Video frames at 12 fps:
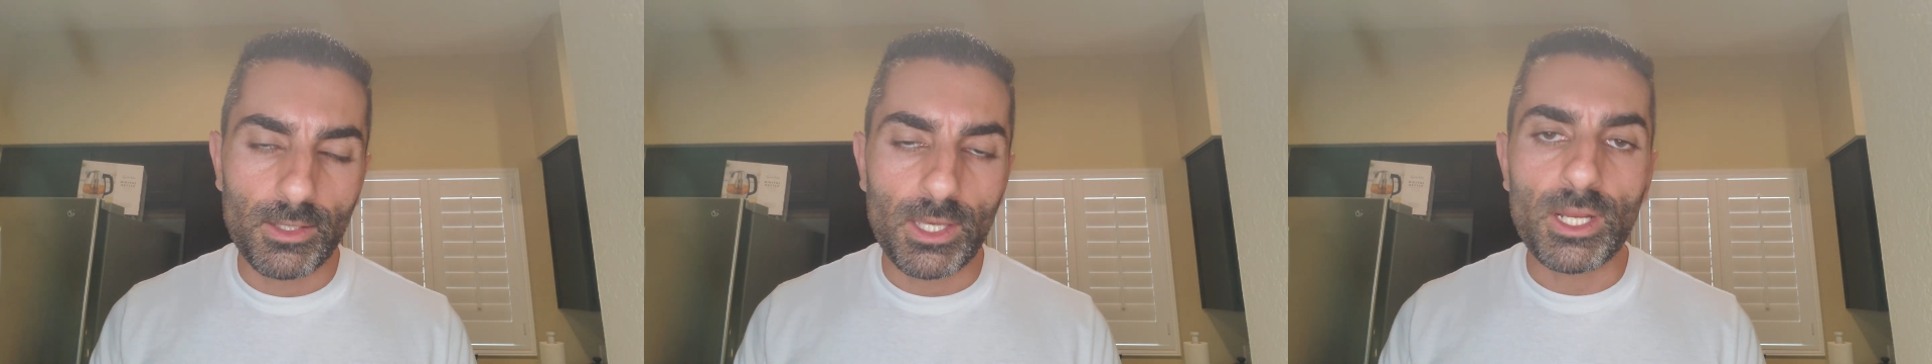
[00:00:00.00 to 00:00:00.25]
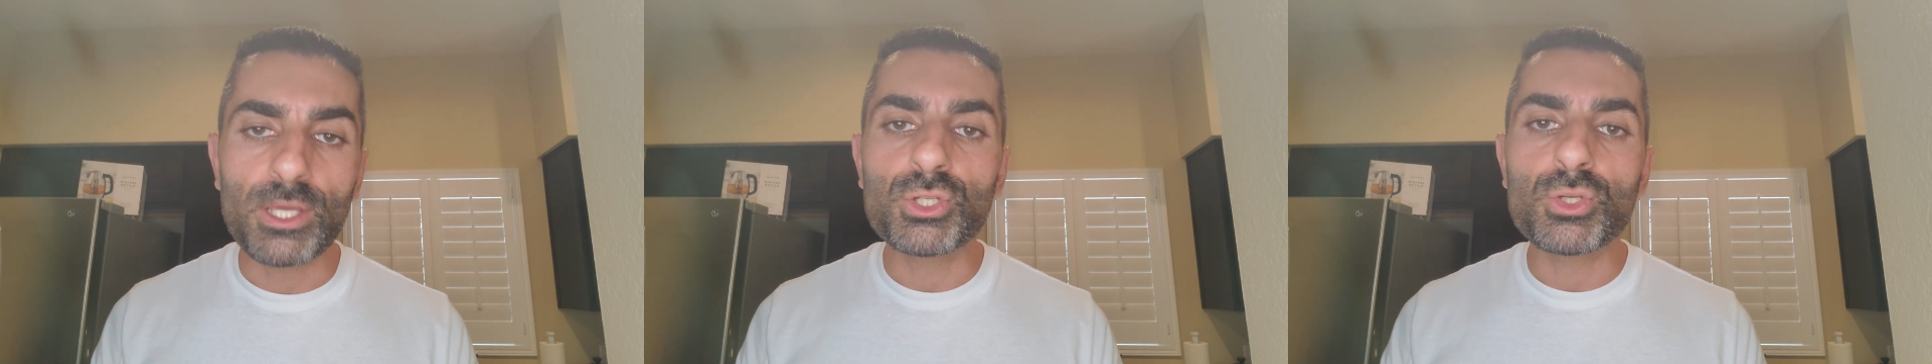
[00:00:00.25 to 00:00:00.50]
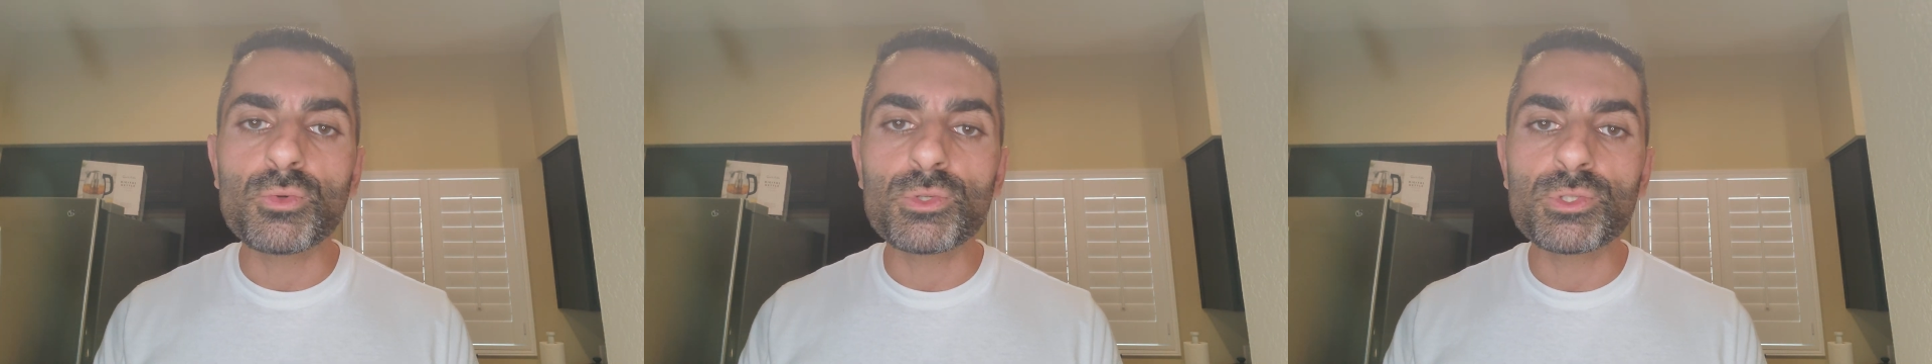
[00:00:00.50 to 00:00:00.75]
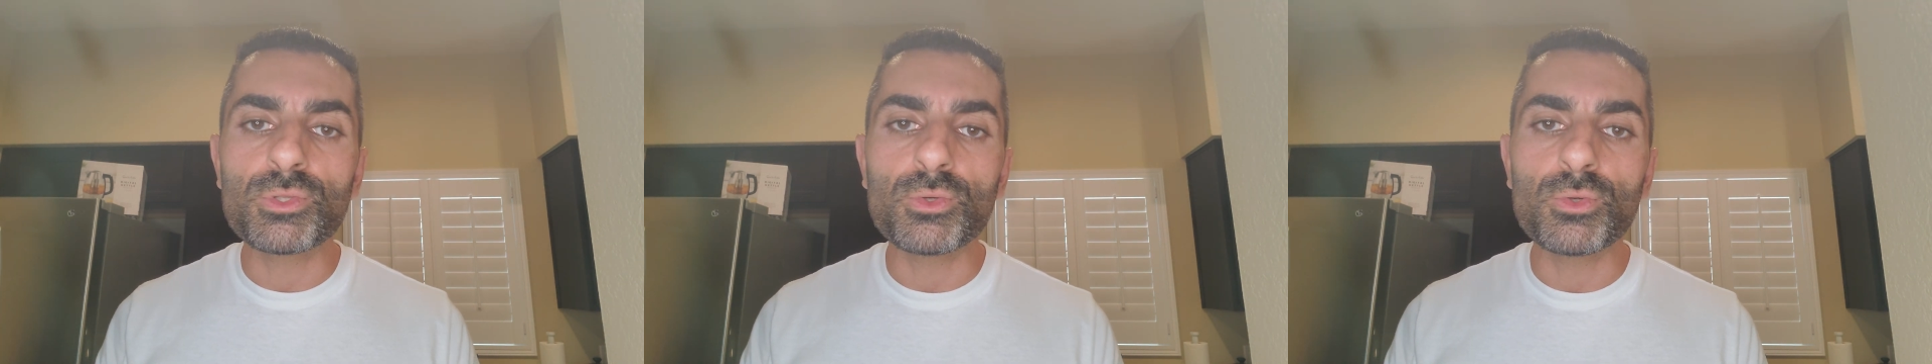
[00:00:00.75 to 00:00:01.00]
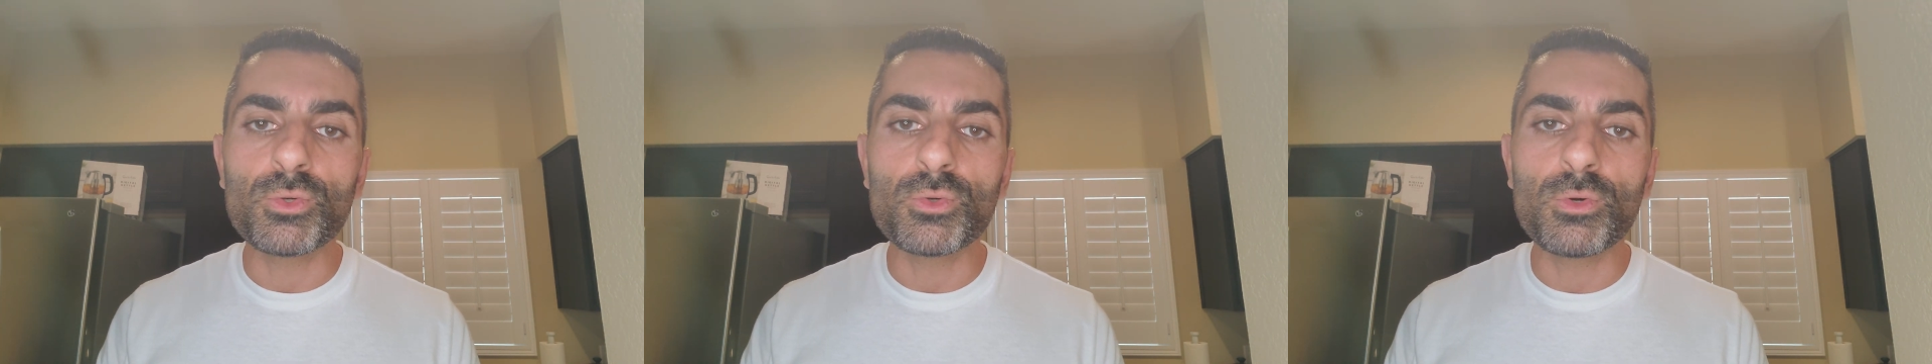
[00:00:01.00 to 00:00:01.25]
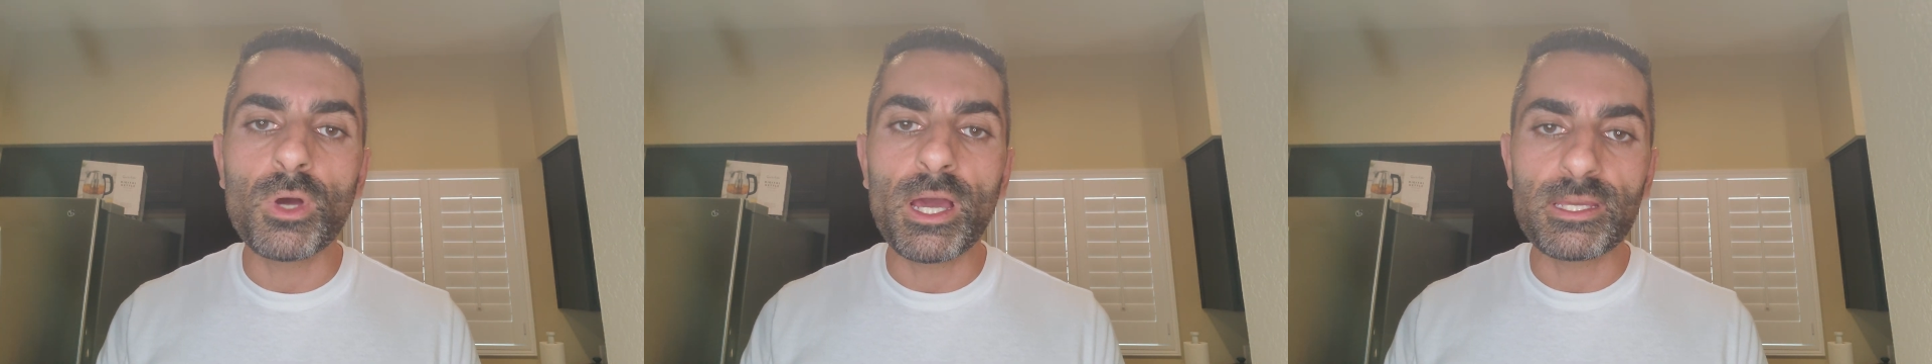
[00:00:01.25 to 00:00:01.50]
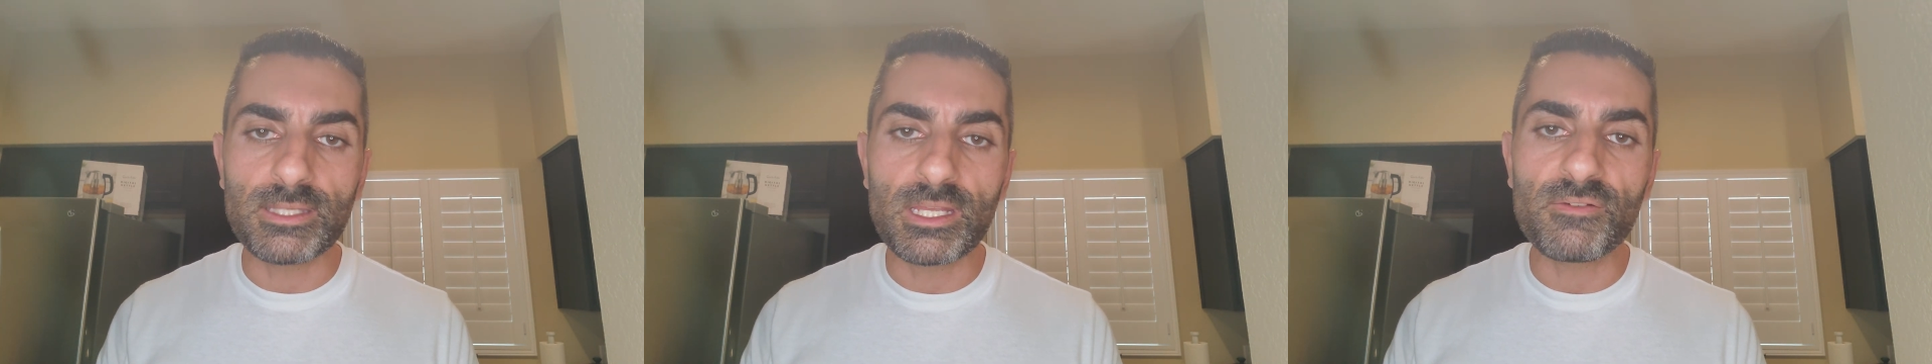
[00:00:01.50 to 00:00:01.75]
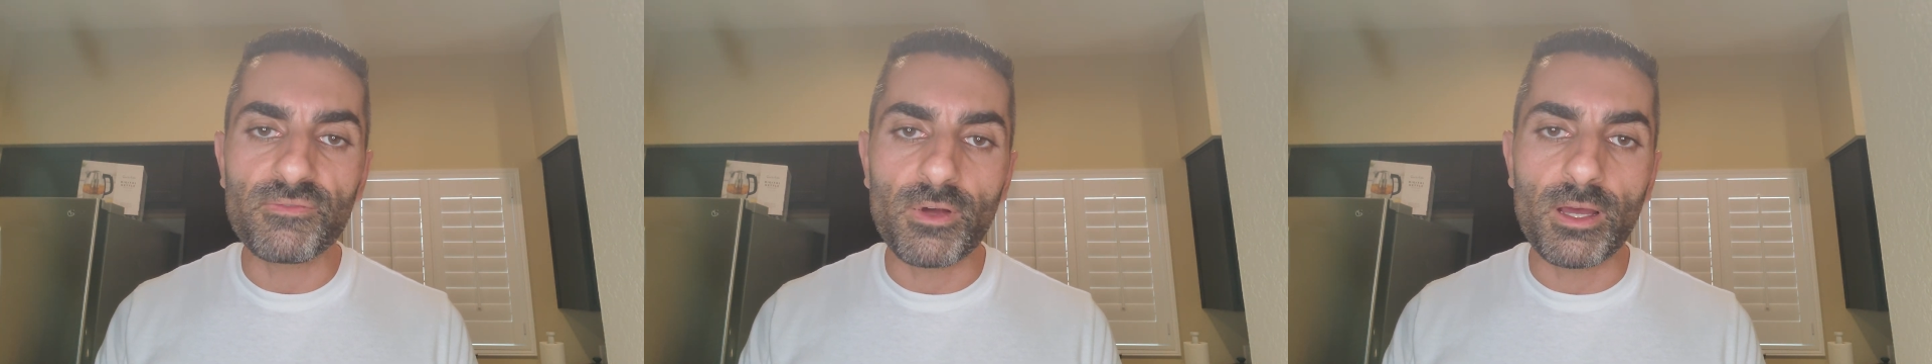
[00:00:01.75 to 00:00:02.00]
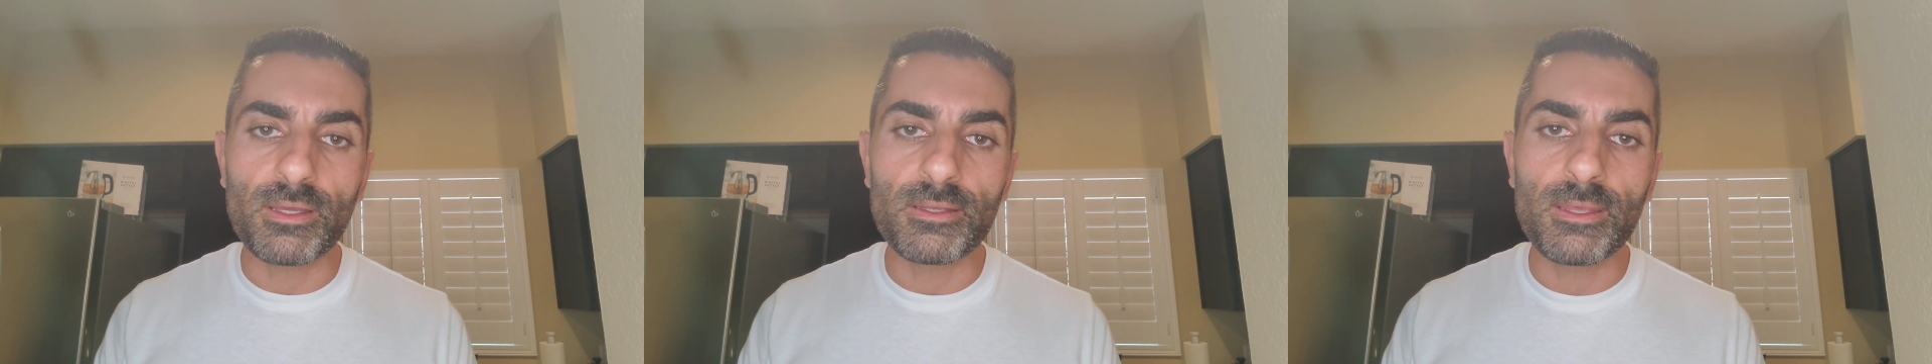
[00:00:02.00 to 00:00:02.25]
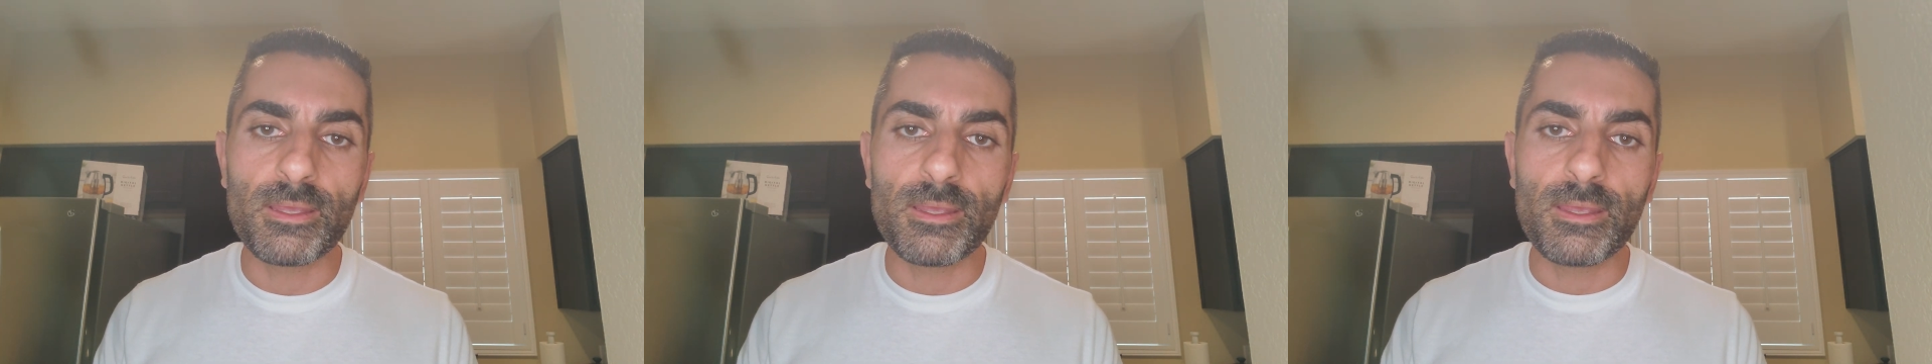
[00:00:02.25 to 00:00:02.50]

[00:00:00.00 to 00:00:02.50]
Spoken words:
And I choose to identify